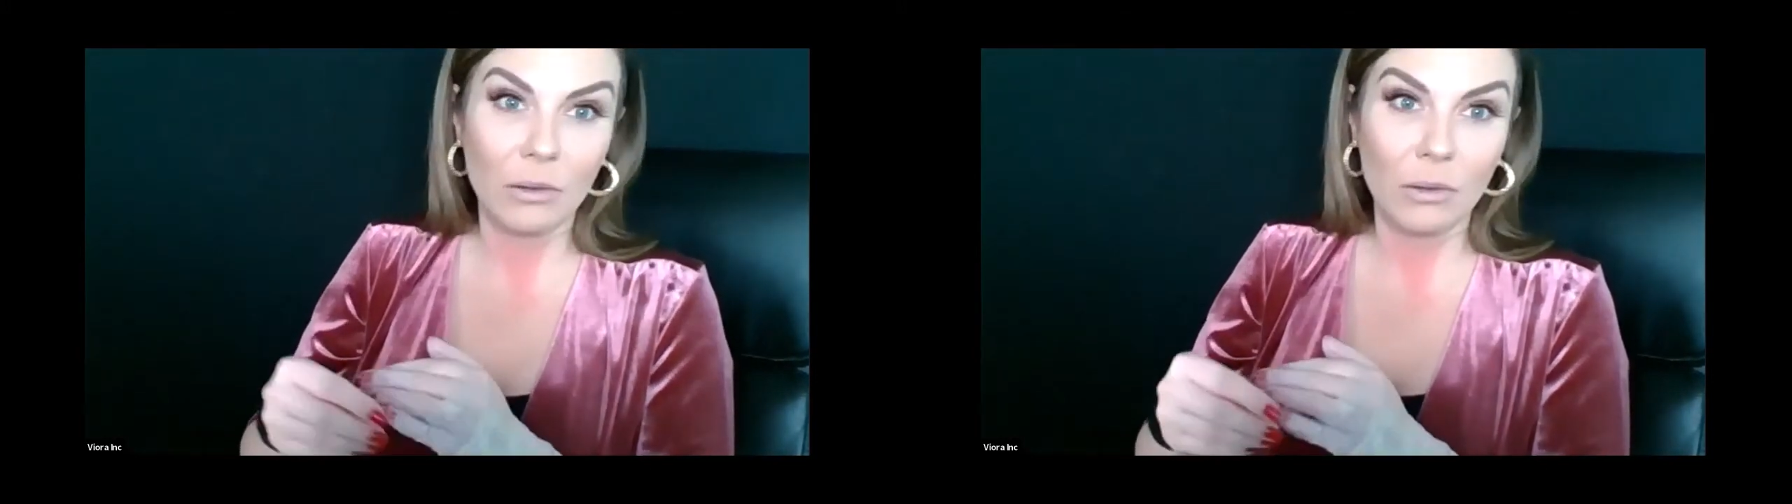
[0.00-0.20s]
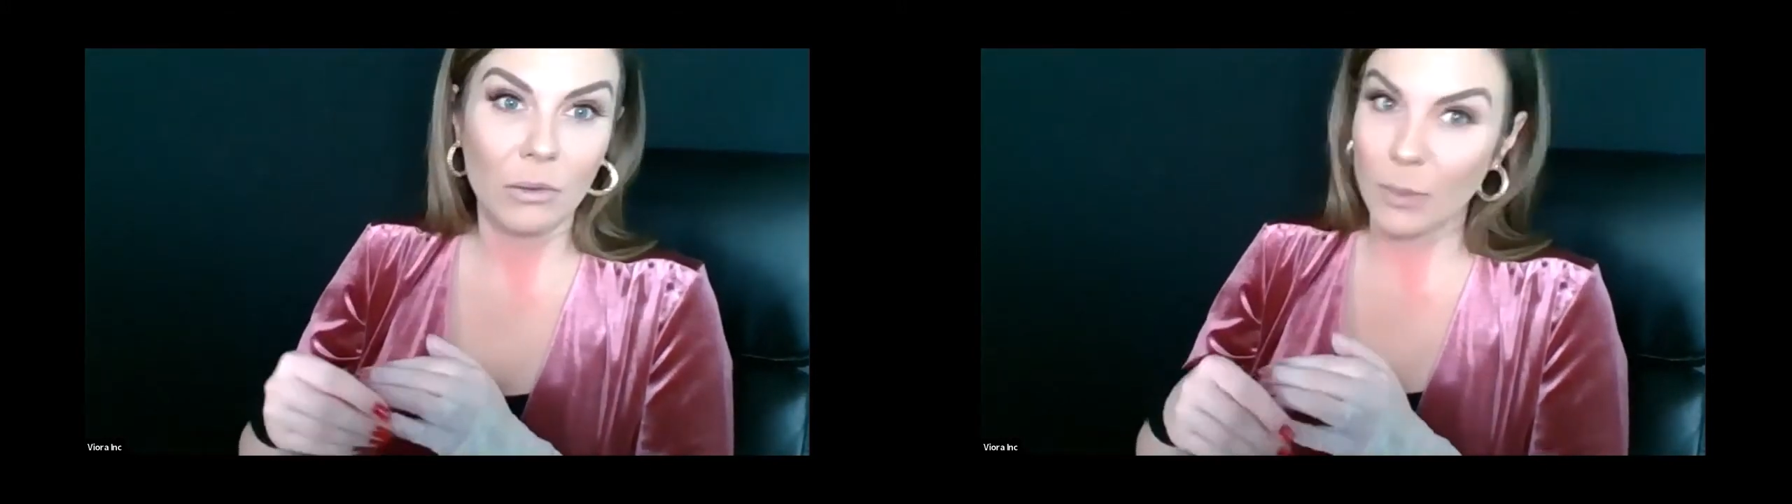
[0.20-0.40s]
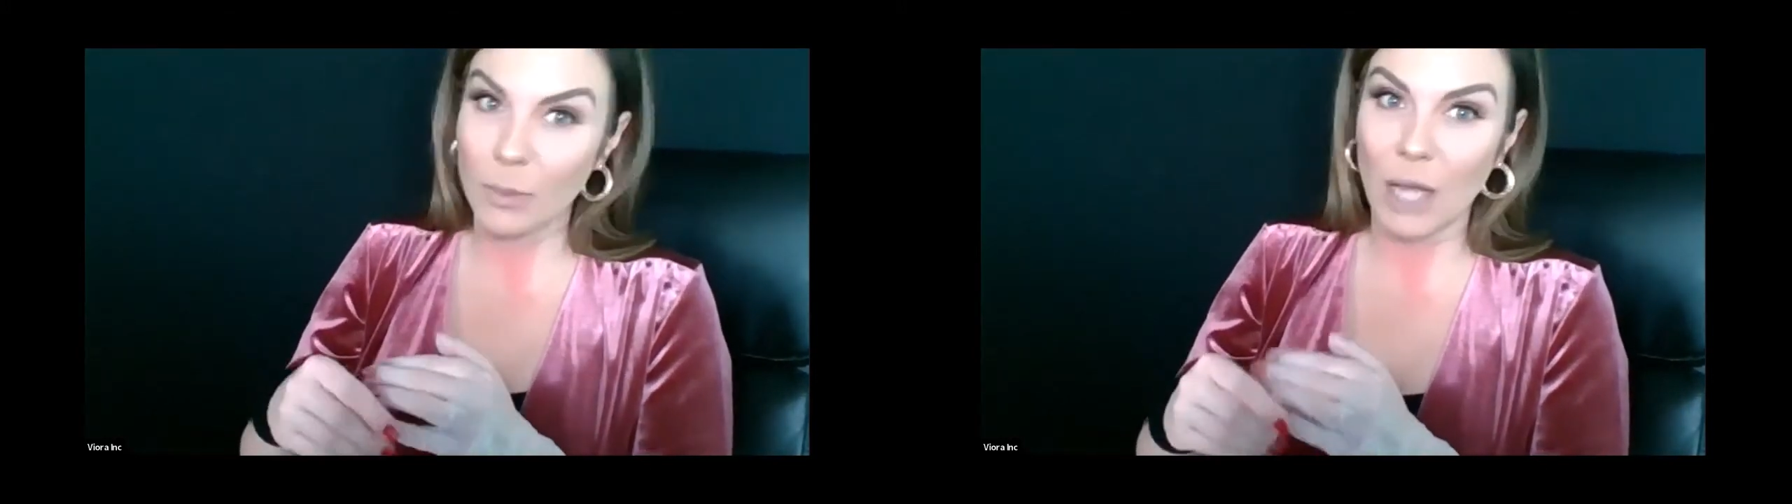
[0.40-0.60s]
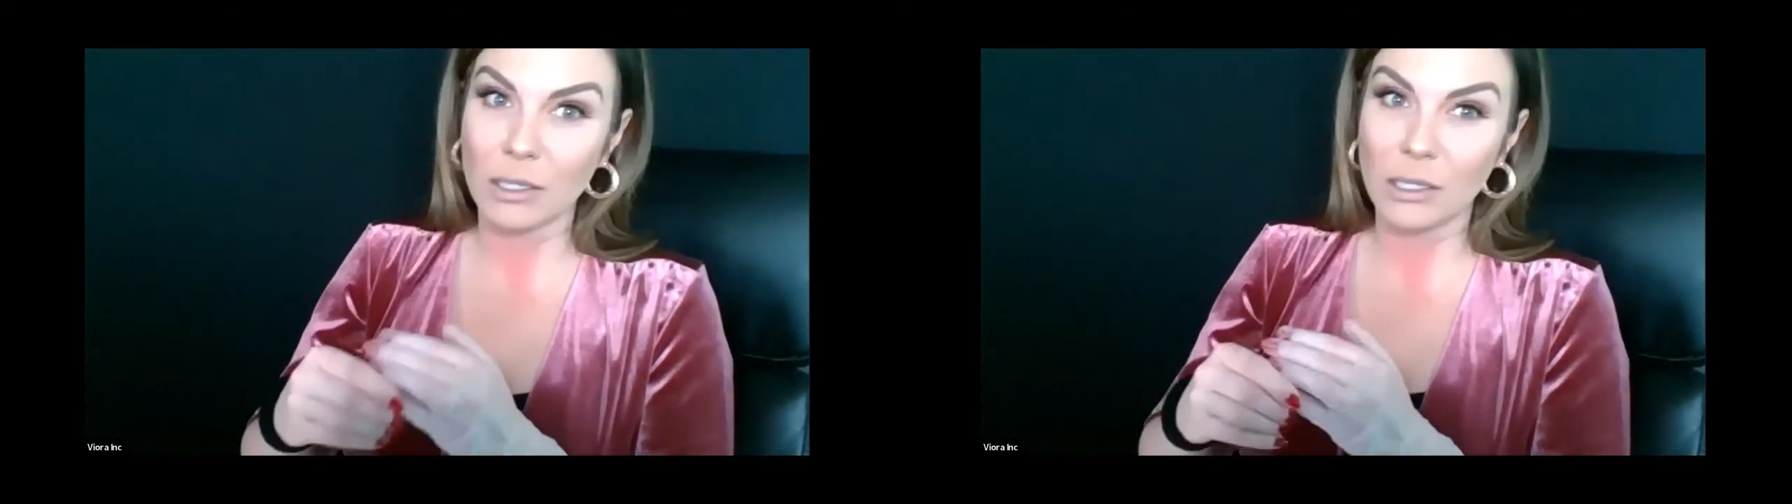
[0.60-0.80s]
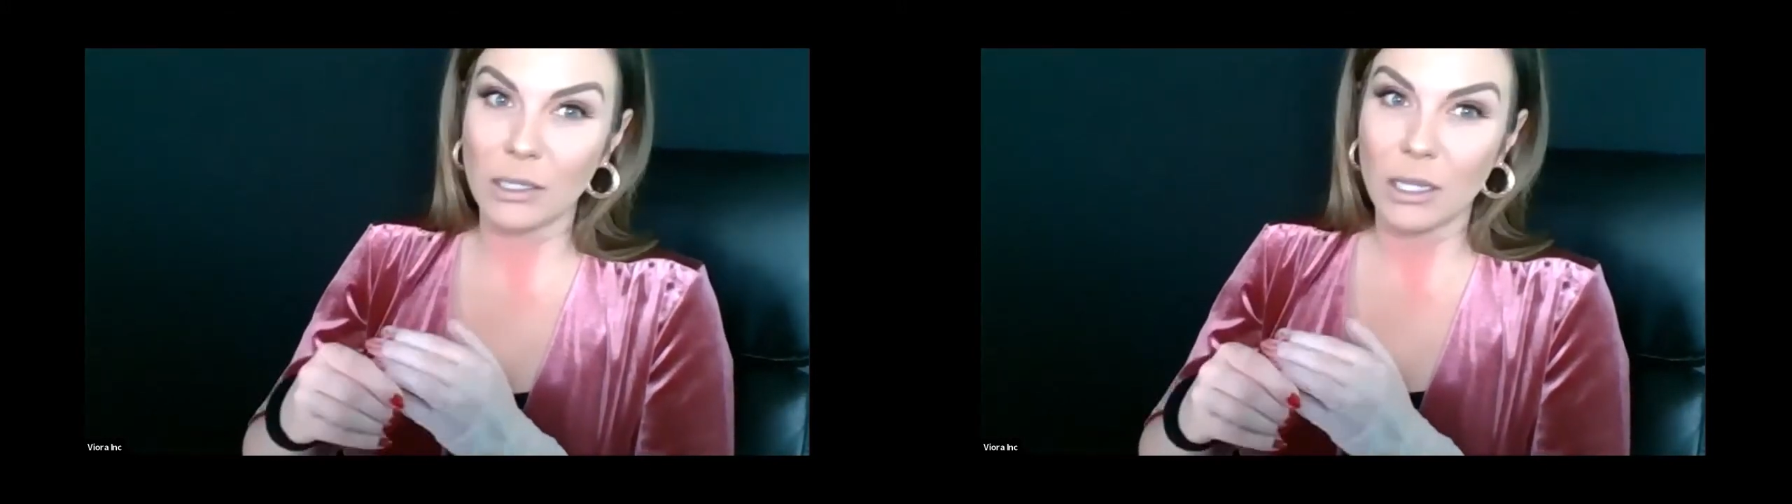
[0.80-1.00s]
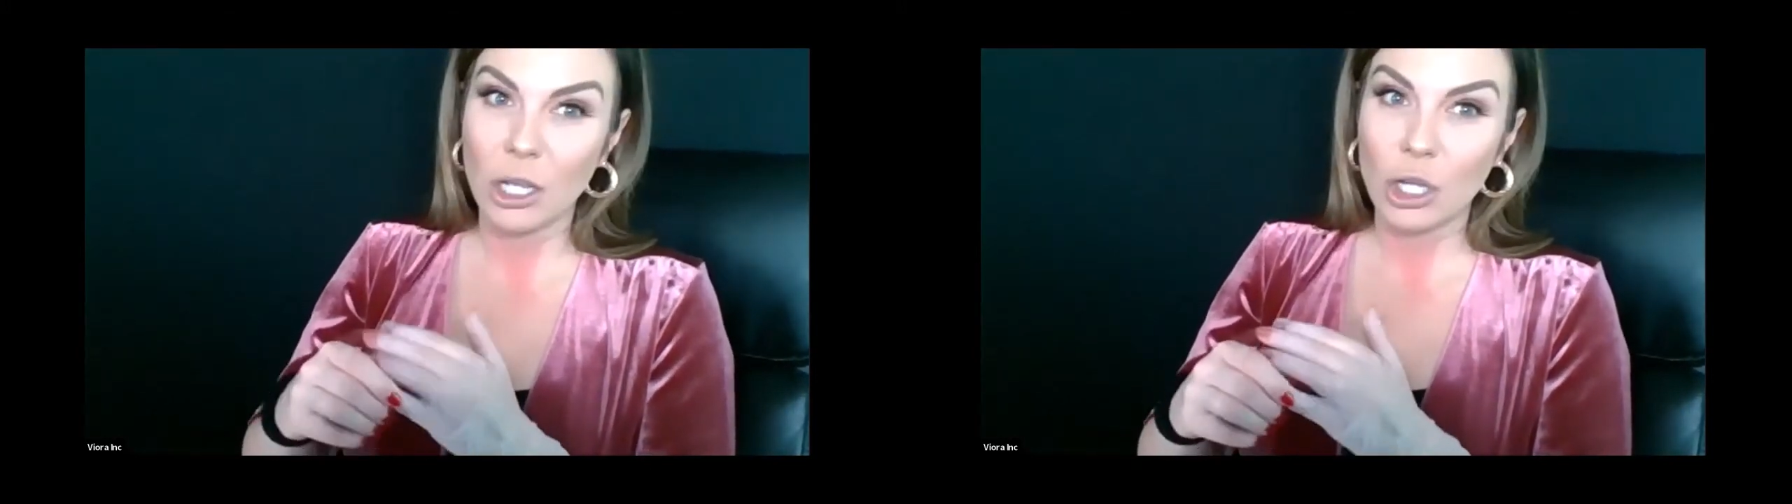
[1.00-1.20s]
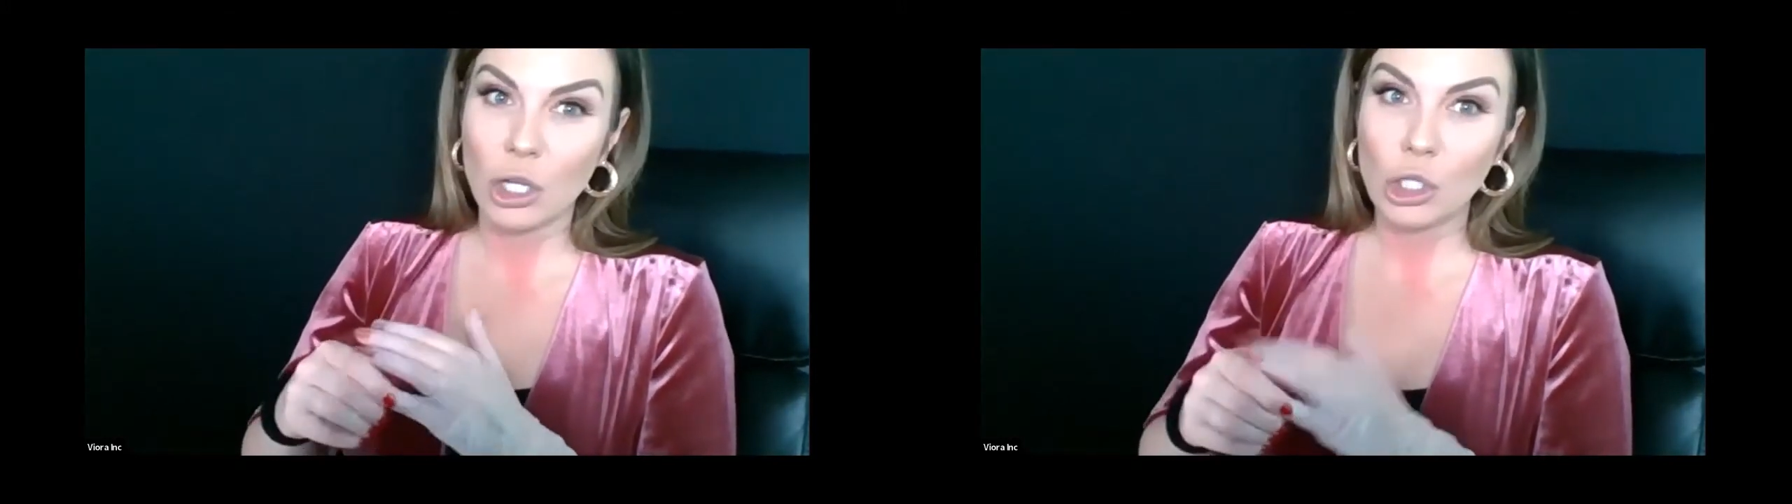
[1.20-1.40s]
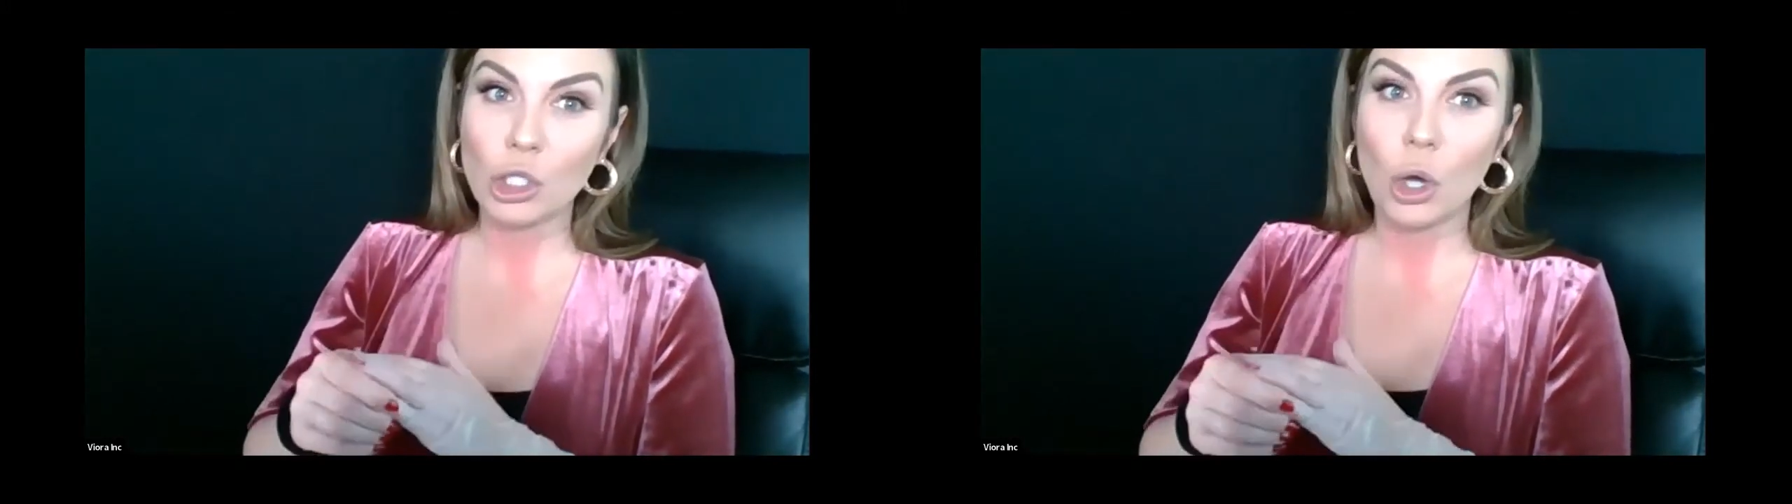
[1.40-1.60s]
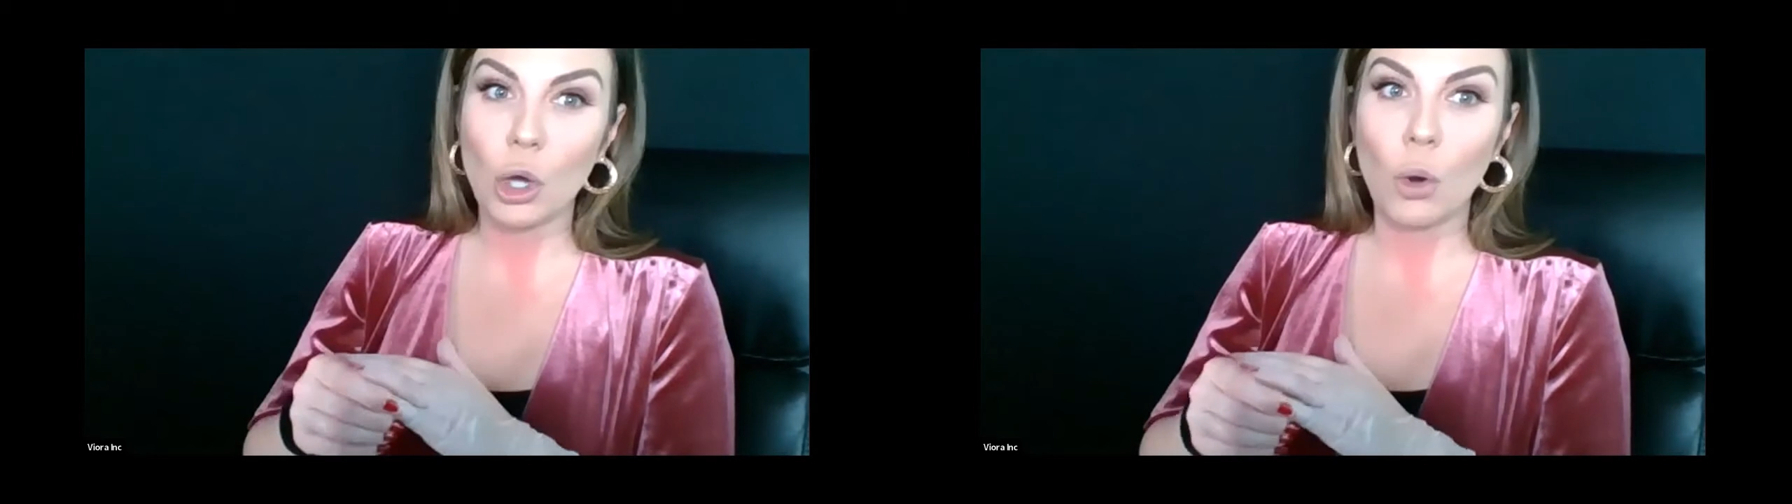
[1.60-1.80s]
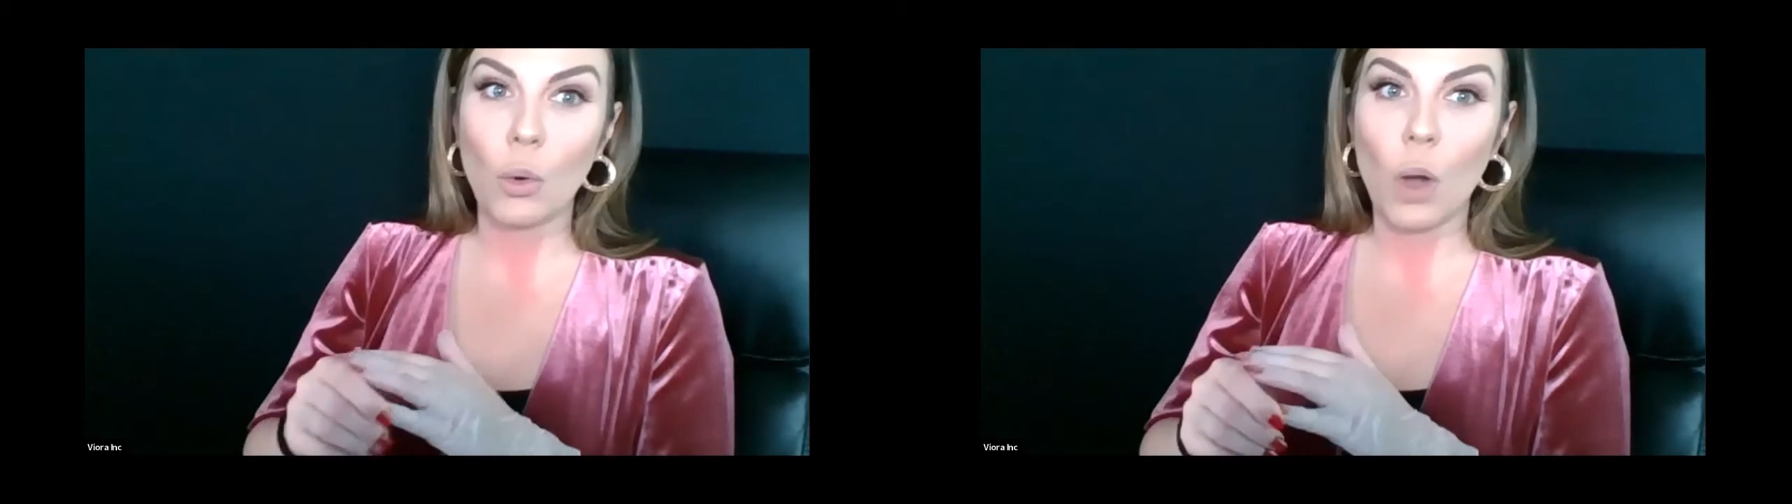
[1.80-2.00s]
response.
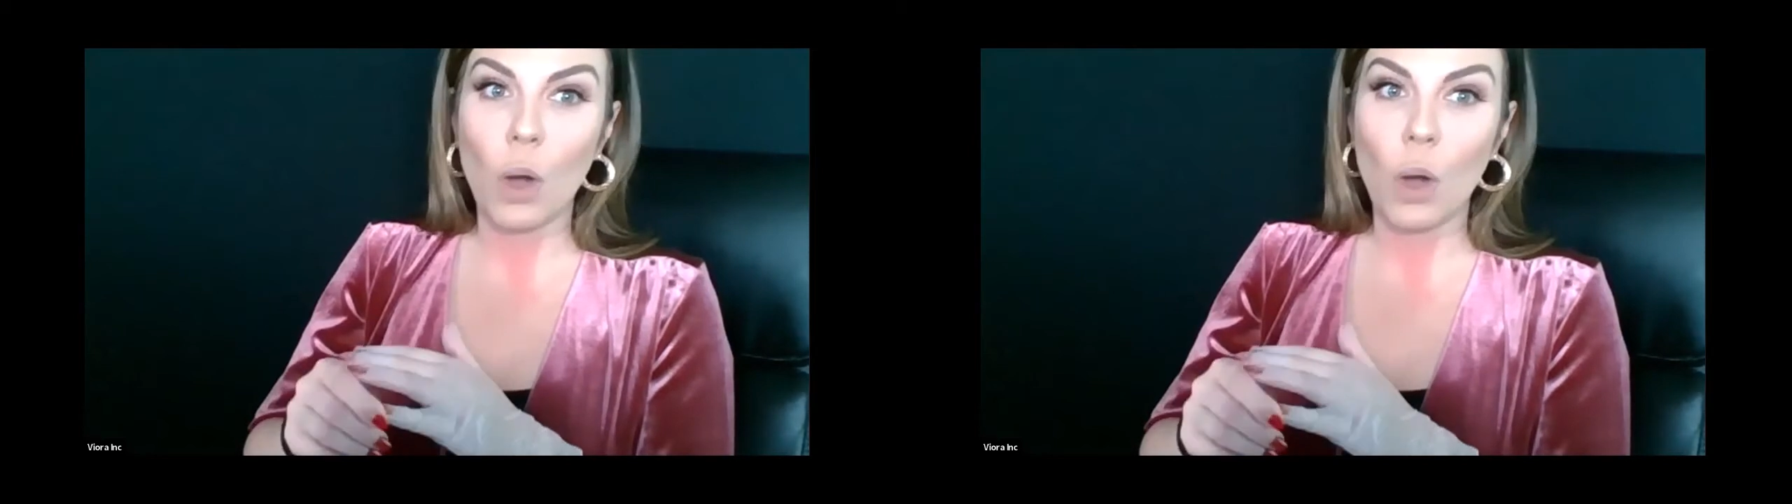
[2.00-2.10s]
So